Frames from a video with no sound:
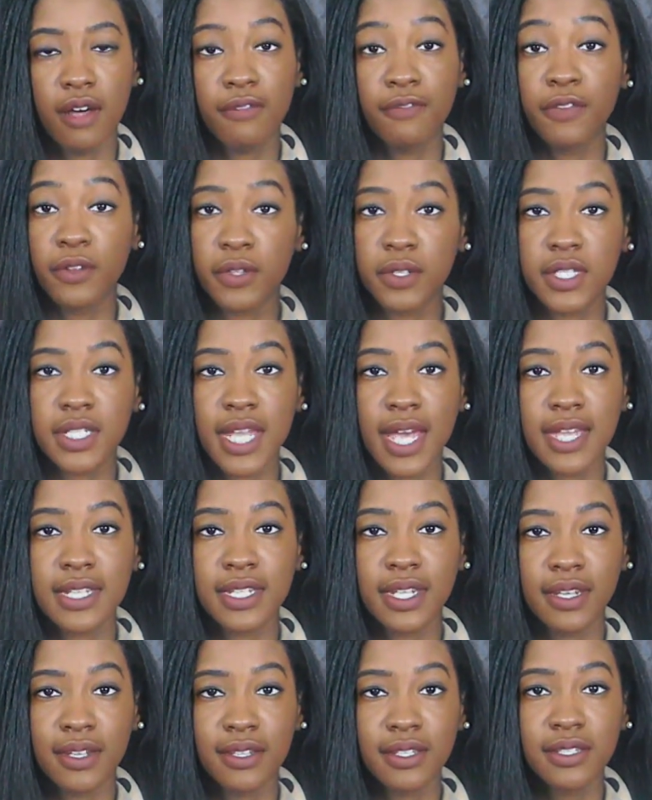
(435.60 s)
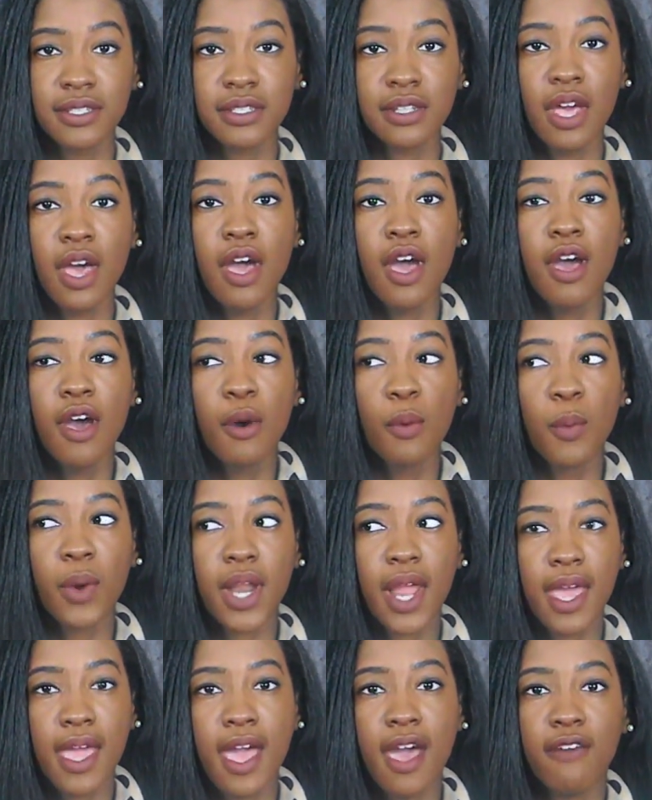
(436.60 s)
full size is
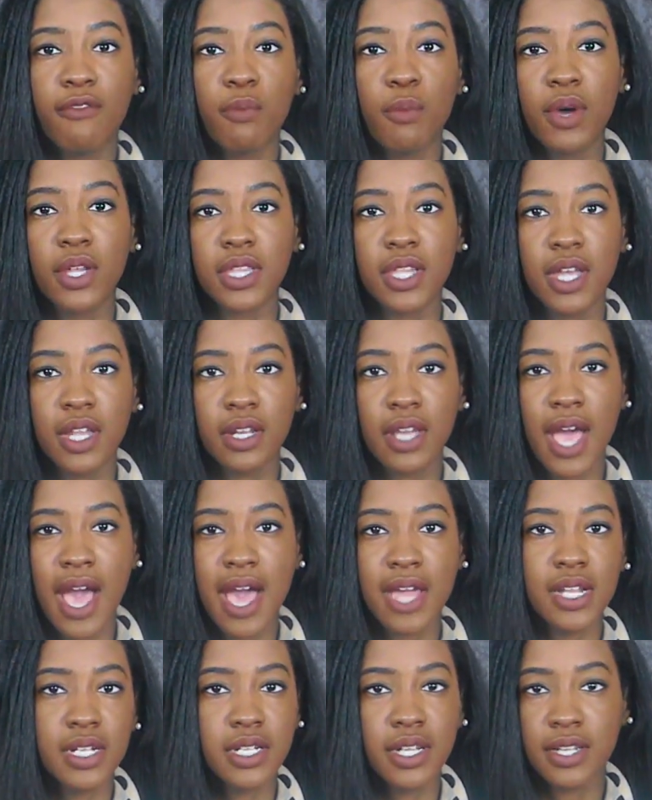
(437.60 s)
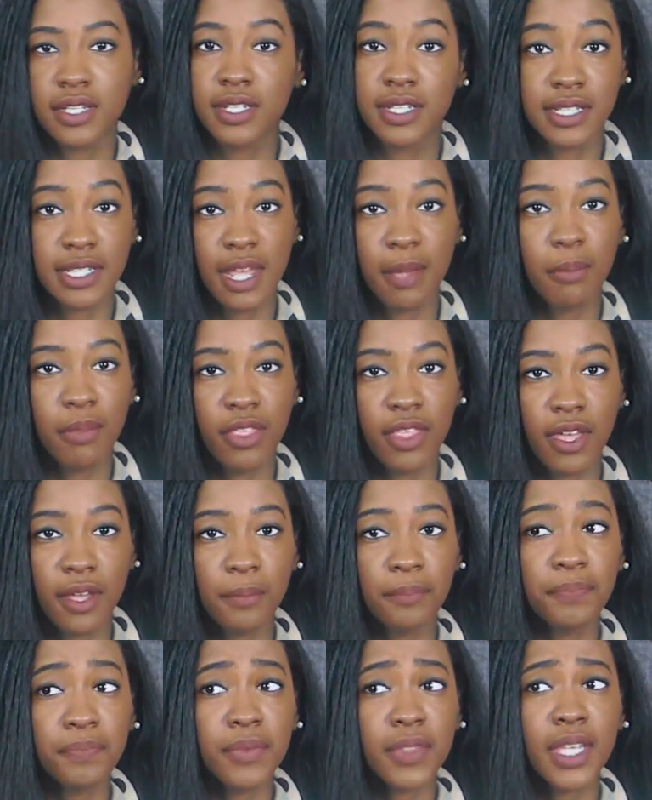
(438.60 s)
when I have one that kind of does the same
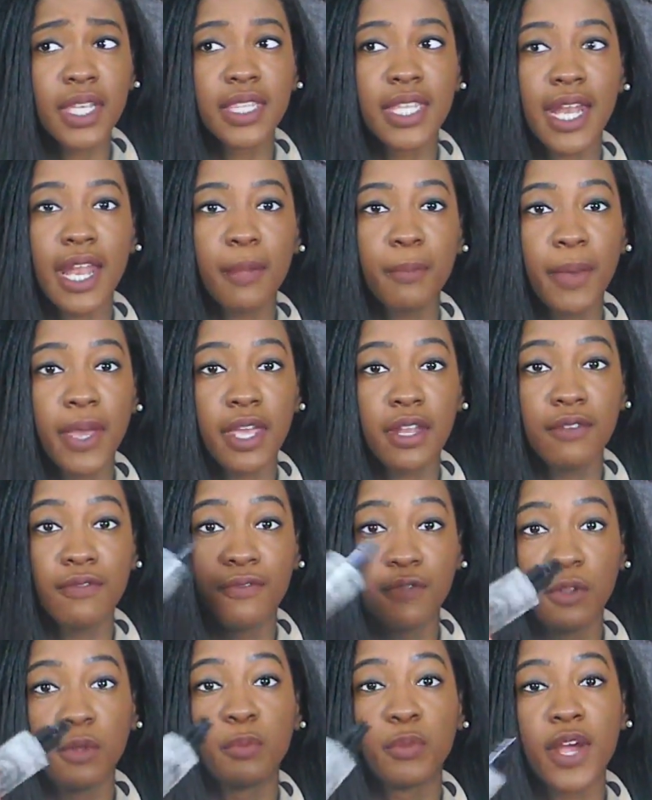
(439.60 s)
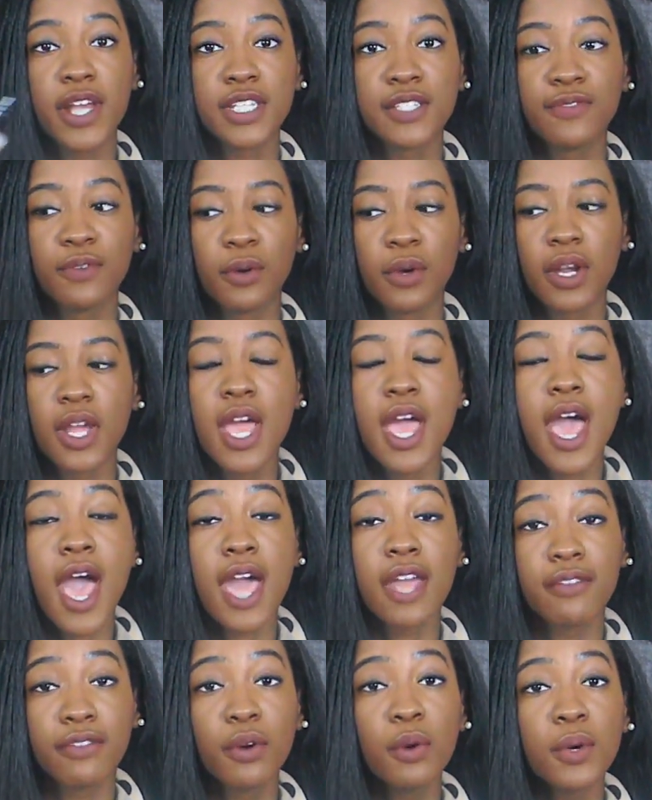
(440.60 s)
thing that I paid full price for.
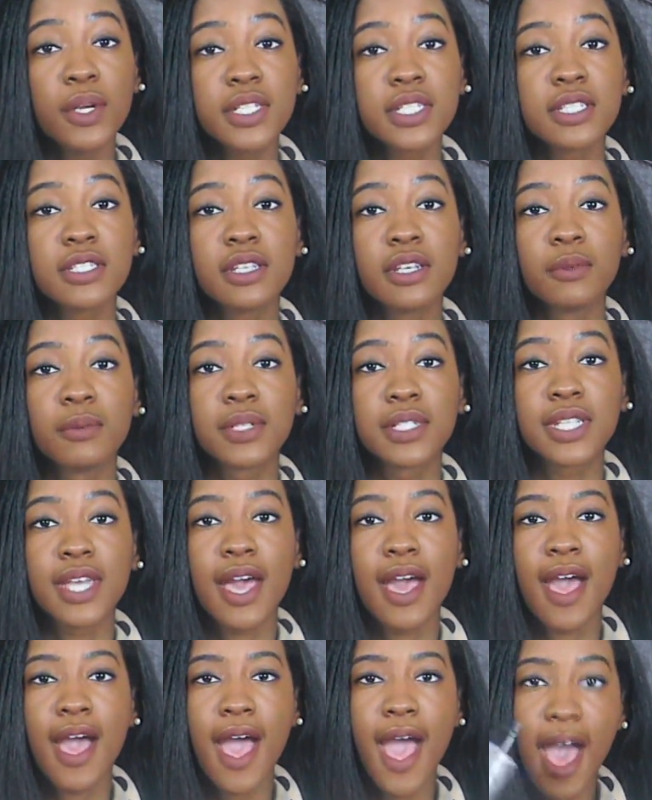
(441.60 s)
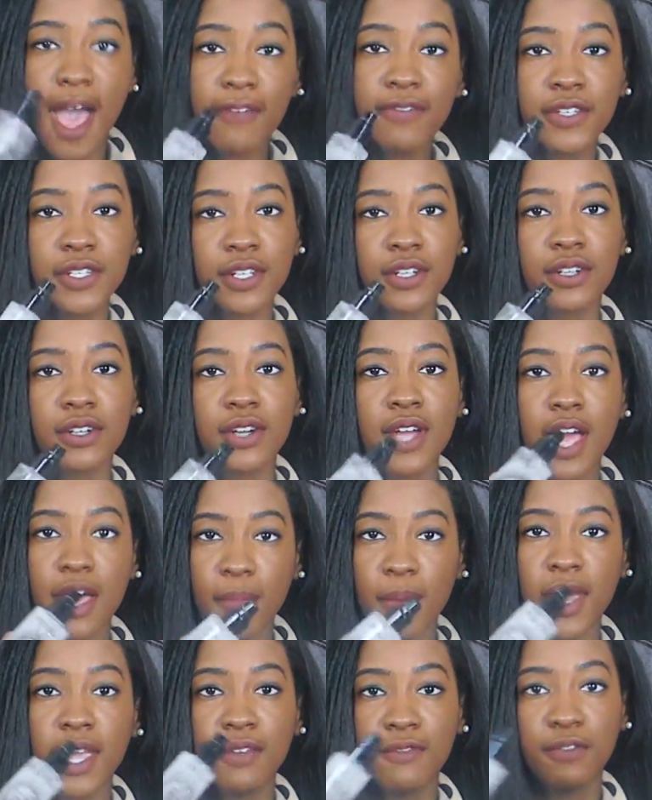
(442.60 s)
And of course, it was after I
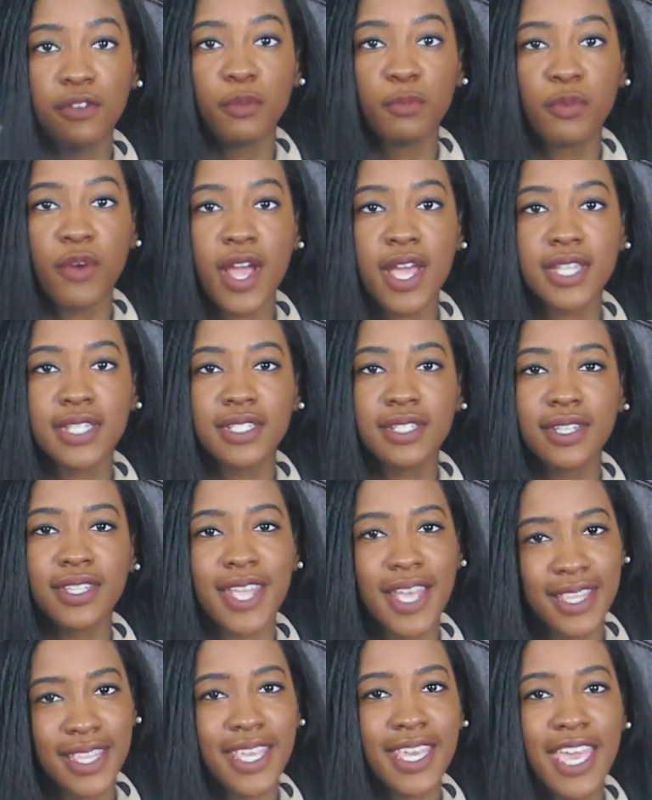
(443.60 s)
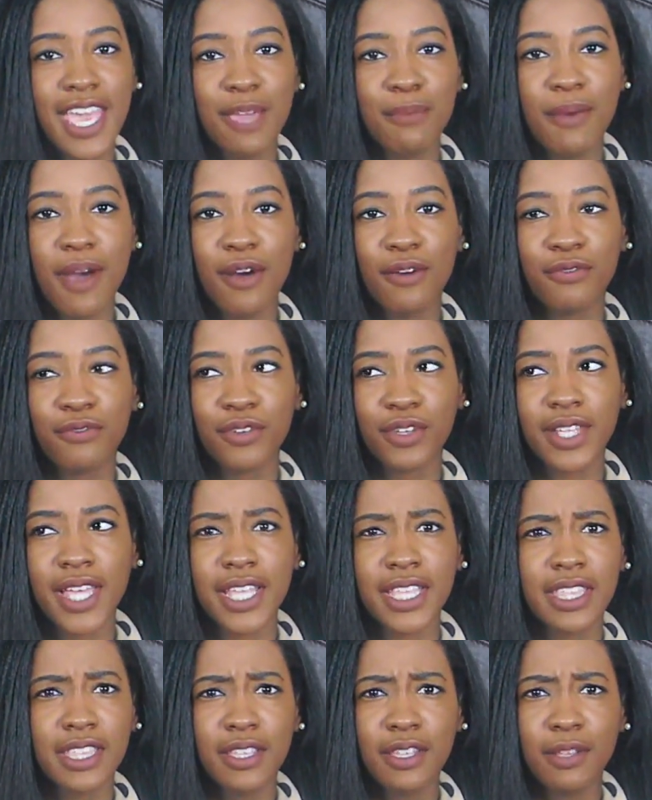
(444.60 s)
paid full price that they came out for
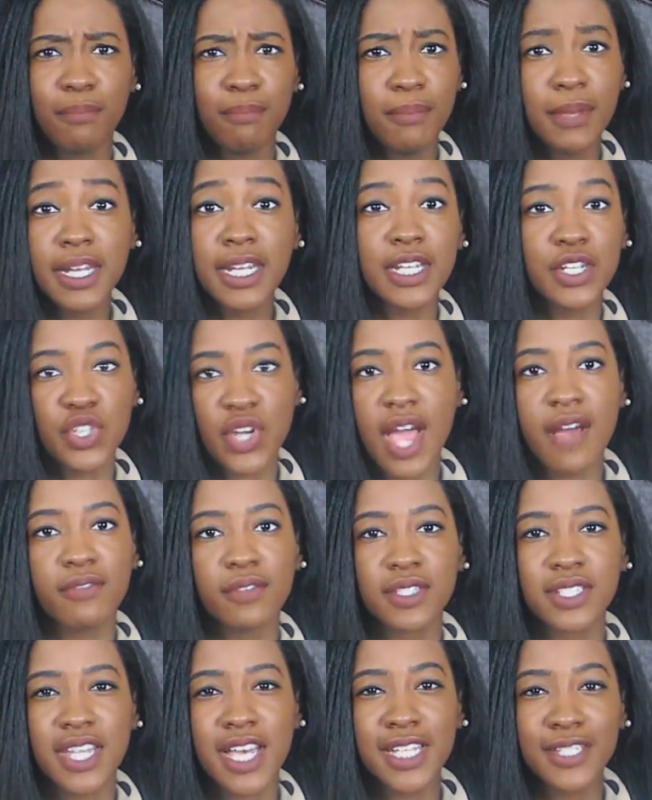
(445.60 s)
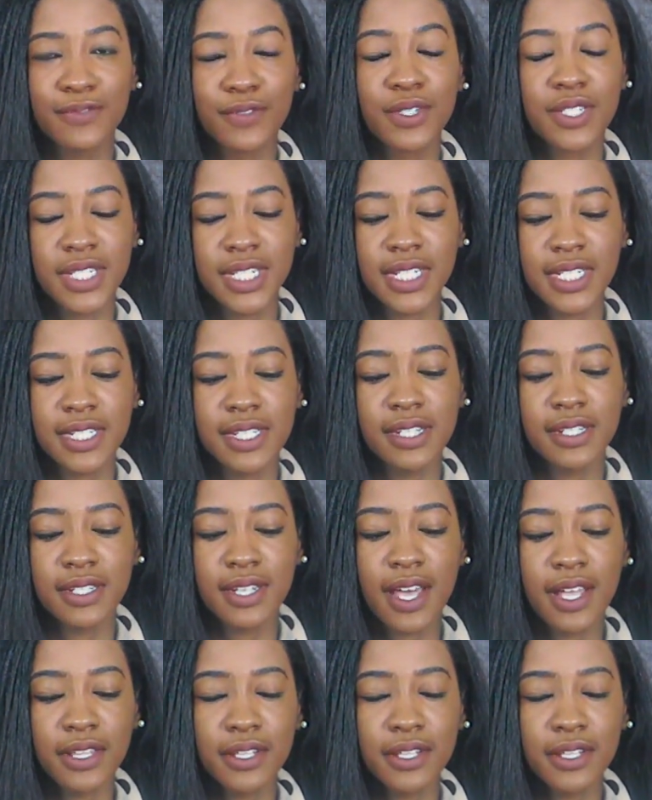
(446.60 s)
like the mini travel size for $16.